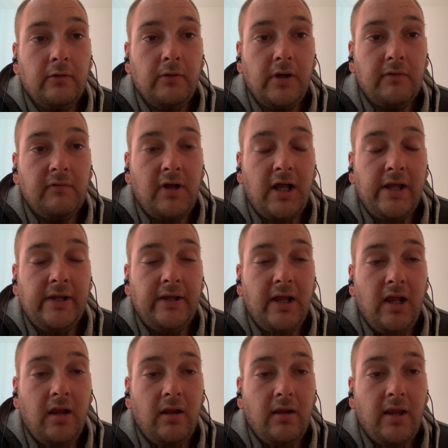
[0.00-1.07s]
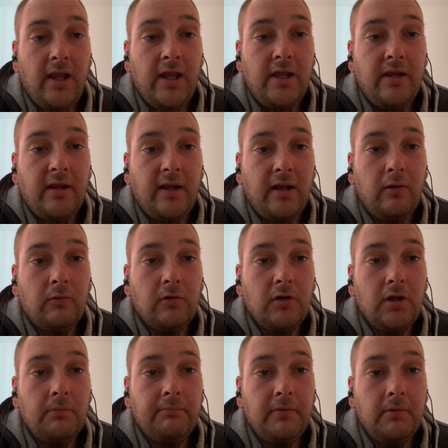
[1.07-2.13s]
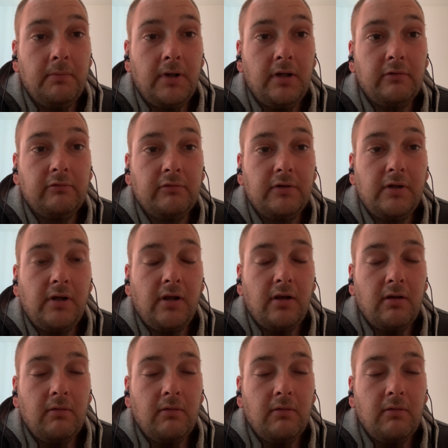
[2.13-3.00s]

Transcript: you have 8 cell LiPo batteries.